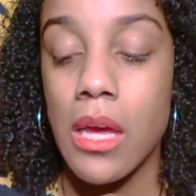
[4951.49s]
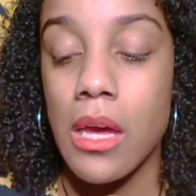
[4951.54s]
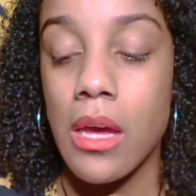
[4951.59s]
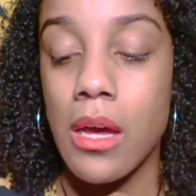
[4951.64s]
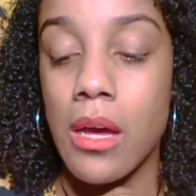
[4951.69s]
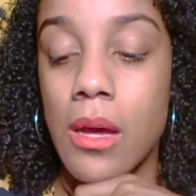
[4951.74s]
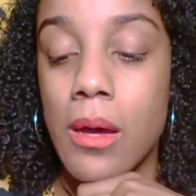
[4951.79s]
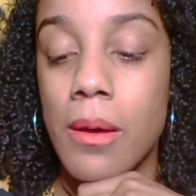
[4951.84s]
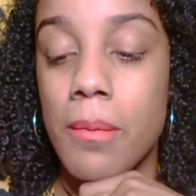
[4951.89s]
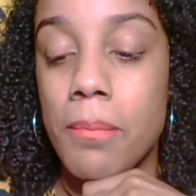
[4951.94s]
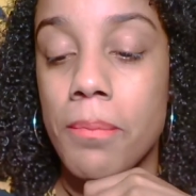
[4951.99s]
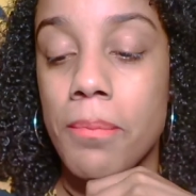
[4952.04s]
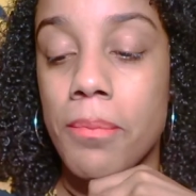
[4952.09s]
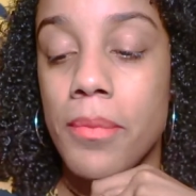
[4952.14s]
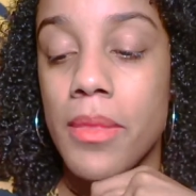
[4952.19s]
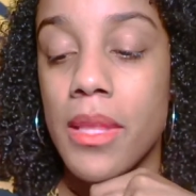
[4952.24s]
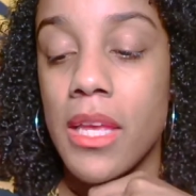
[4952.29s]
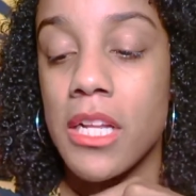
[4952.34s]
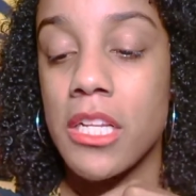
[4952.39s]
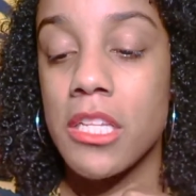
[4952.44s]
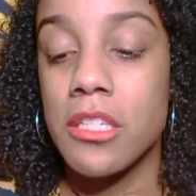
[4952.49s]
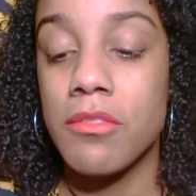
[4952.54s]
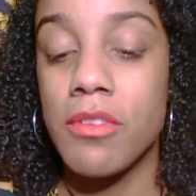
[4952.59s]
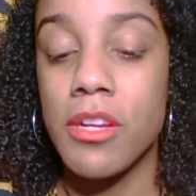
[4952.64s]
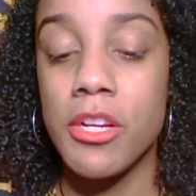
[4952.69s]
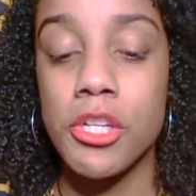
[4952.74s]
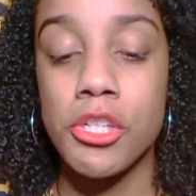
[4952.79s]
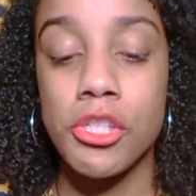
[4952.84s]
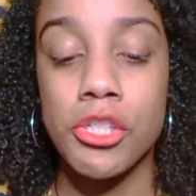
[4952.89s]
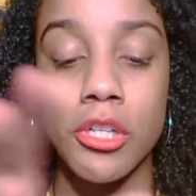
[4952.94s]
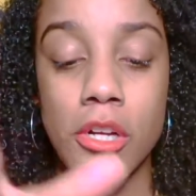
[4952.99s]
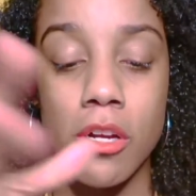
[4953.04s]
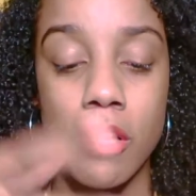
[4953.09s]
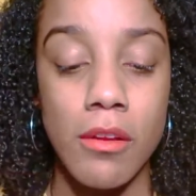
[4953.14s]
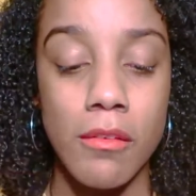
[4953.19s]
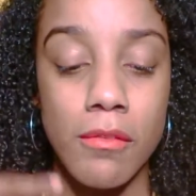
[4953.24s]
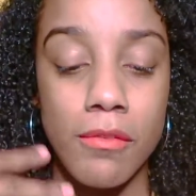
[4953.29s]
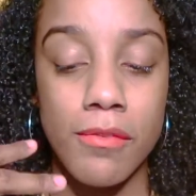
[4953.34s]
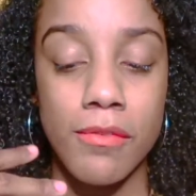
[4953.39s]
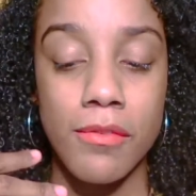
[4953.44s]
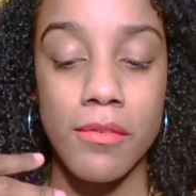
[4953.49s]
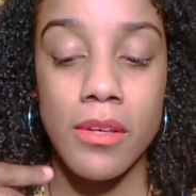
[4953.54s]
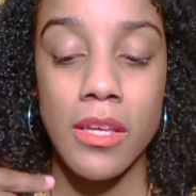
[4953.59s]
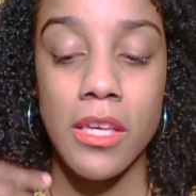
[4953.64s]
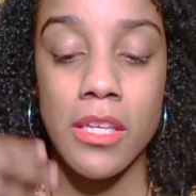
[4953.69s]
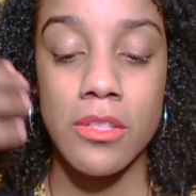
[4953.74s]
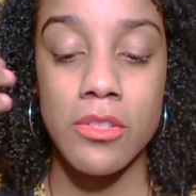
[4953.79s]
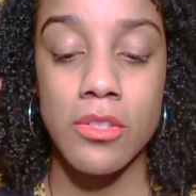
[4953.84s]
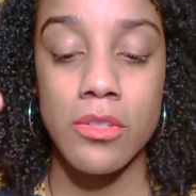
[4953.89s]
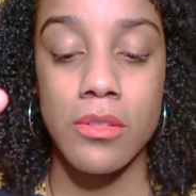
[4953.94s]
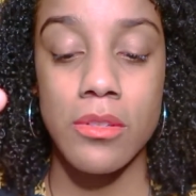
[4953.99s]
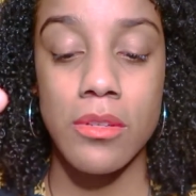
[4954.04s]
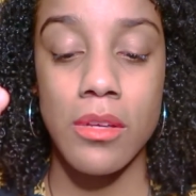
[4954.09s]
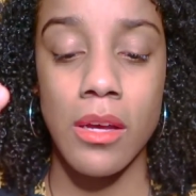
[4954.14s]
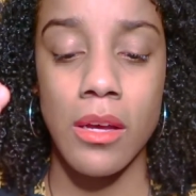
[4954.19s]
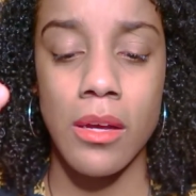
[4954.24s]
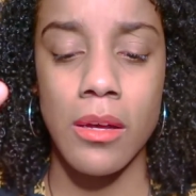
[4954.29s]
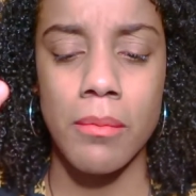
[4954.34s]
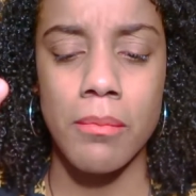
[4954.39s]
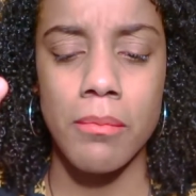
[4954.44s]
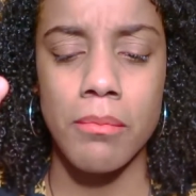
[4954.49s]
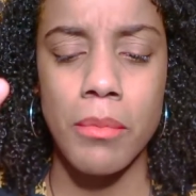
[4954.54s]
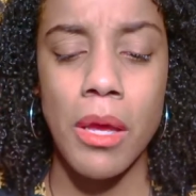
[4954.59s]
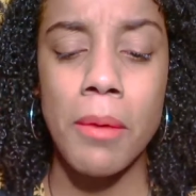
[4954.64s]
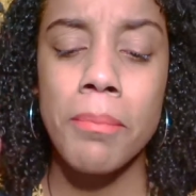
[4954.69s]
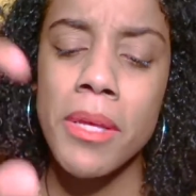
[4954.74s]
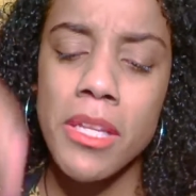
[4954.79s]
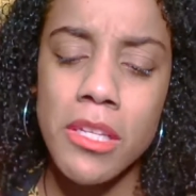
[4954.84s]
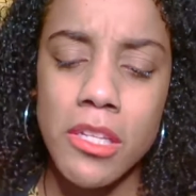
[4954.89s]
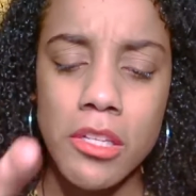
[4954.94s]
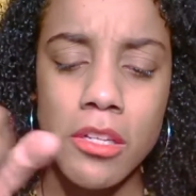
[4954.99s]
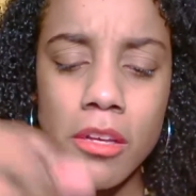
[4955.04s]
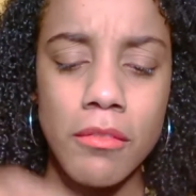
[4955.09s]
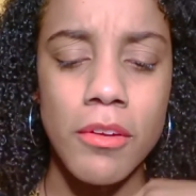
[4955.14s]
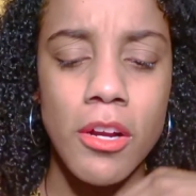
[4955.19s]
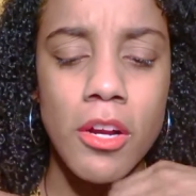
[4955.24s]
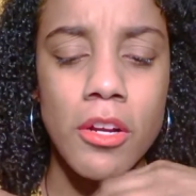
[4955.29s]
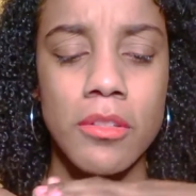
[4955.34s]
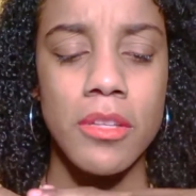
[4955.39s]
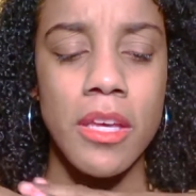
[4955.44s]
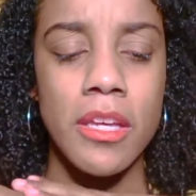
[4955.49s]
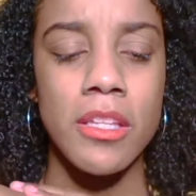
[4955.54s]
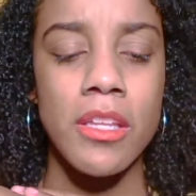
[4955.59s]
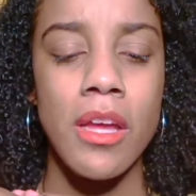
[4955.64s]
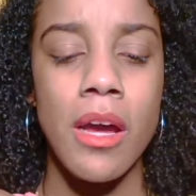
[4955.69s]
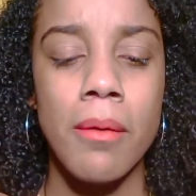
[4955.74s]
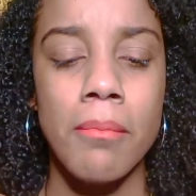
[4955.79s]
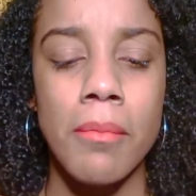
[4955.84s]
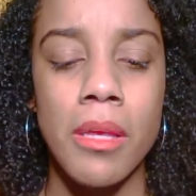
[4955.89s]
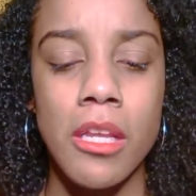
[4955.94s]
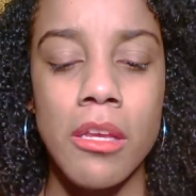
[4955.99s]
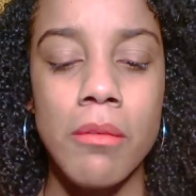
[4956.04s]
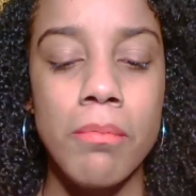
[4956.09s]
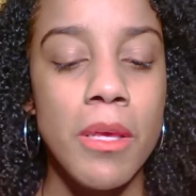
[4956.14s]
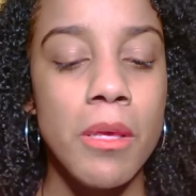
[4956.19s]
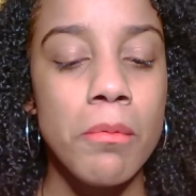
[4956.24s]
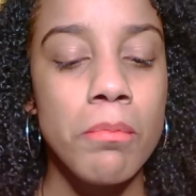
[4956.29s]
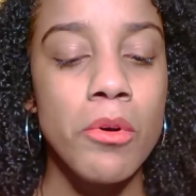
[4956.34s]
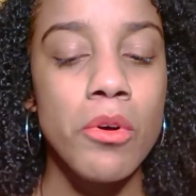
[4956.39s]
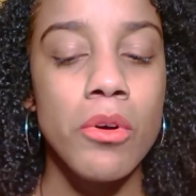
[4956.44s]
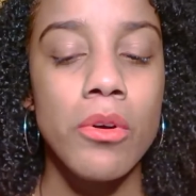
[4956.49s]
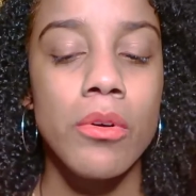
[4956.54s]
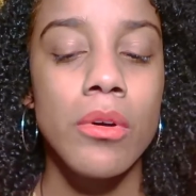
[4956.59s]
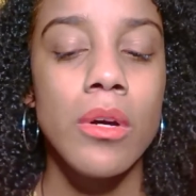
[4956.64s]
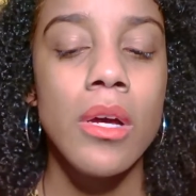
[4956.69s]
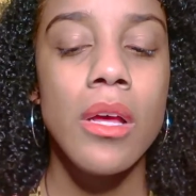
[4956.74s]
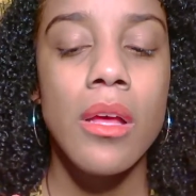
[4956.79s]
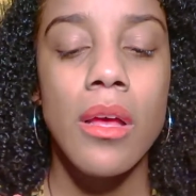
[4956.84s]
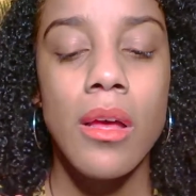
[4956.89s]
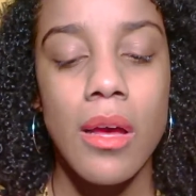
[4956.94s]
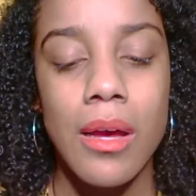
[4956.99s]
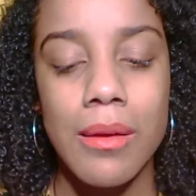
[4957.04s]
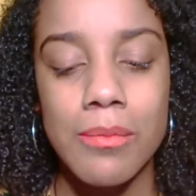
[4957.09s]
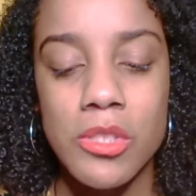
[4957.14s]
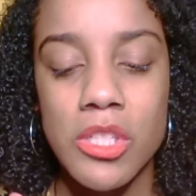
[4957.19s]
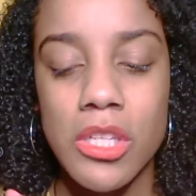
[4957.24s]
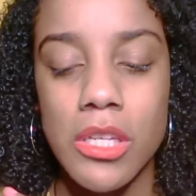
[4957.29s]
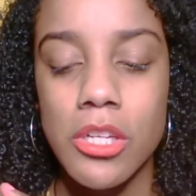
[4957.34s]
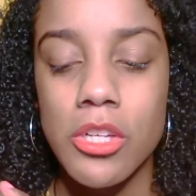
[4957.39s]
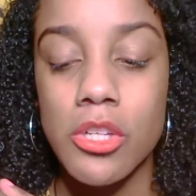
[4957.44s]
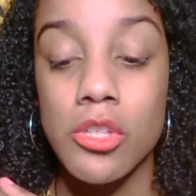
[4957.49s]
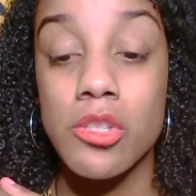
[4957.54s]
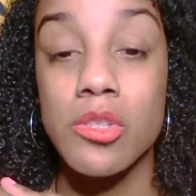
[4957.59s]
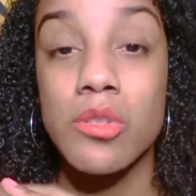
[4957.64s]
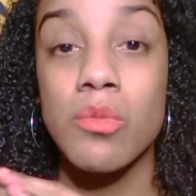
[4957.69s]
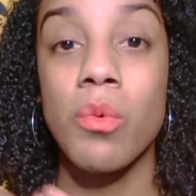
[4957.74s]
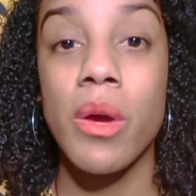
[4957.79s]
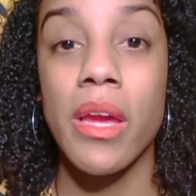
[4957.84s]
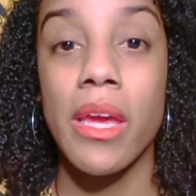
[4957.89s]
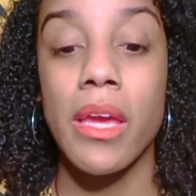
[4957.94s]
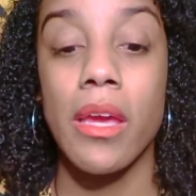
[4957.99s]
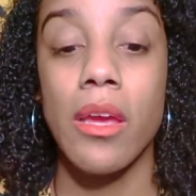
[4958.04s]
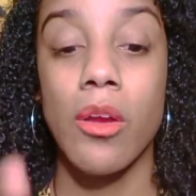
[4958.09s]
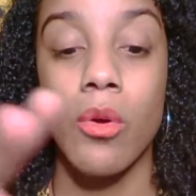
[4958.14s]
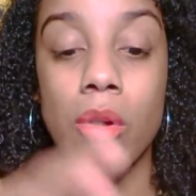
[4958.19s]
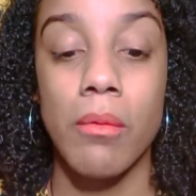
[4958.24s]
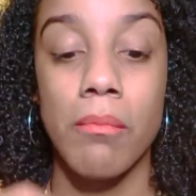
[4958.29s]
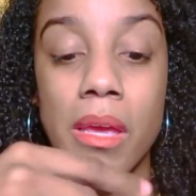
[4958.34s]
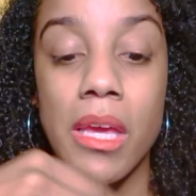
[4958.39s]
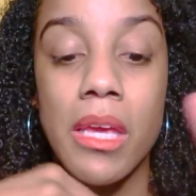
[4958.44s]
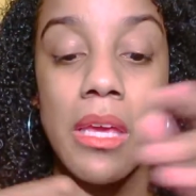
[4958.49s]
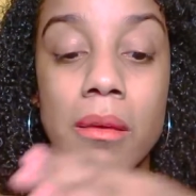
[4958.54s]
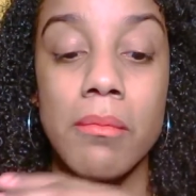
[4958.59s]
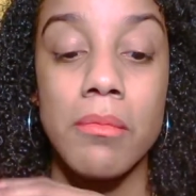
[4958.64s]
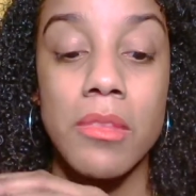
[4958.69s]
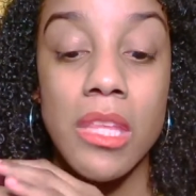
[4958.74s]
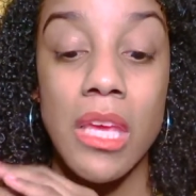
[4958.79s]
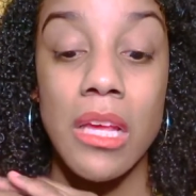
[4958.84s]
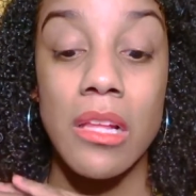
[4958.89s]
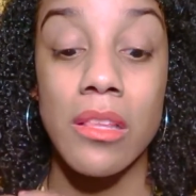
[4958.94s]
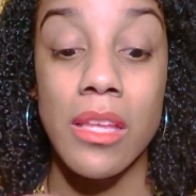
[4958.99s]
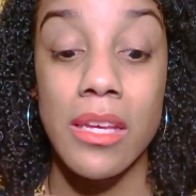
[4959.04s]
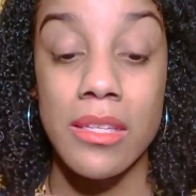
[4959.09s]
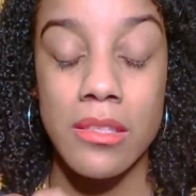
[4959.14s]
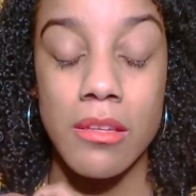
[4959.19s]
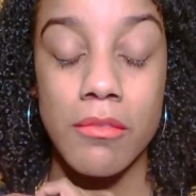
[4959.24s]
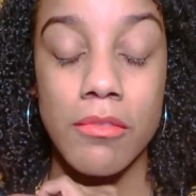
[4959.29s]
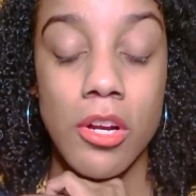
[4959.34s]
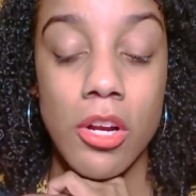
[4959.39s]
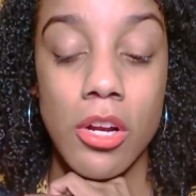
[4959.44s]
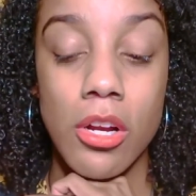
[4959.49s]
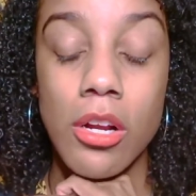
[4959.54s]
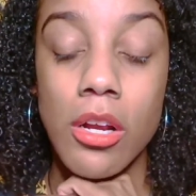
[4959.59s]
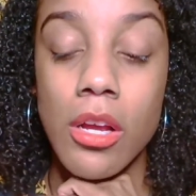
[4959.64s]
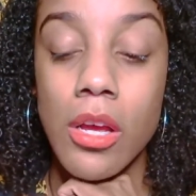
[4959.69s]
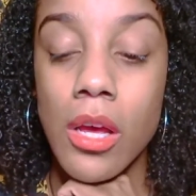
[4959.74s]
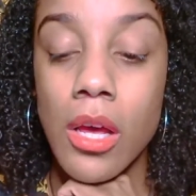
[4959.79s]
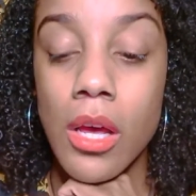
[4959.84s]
Um, and he's very sure of his um, opinion of her. Like not many people I'm seeing could sway or make him think less of her.